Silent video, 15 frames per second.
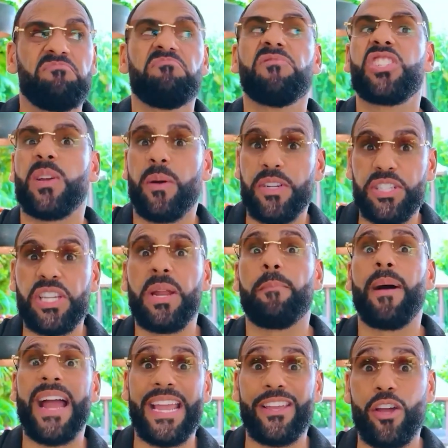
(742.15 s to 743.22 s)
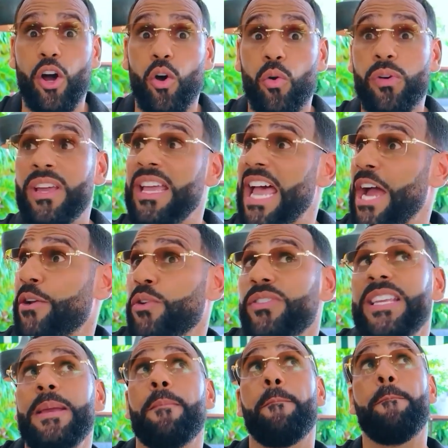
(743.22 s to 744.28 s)
So I'm just going to buy gold. And you
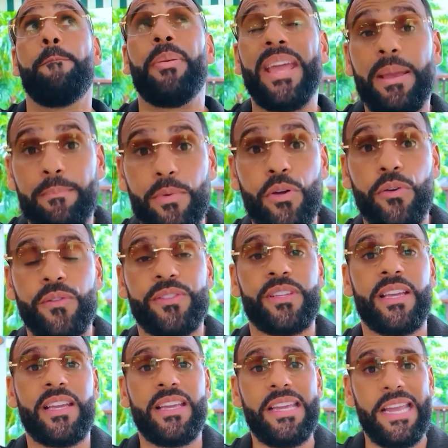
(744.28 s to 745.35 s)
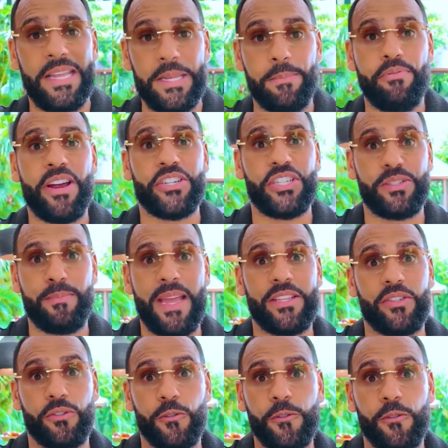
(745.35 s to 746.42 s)
see big moves in the precious
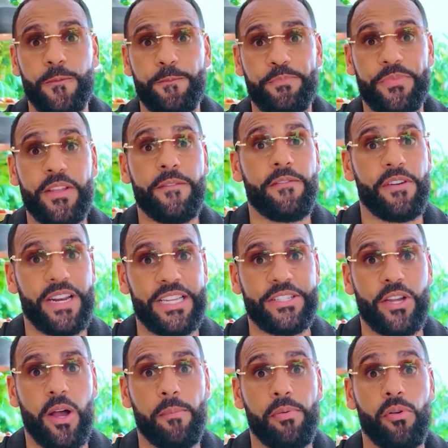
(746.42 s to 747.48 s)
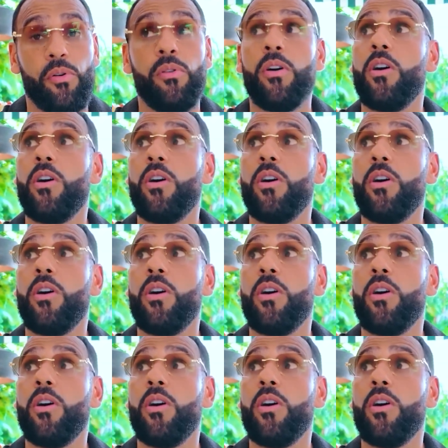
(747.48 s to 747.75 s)
metal, for an example.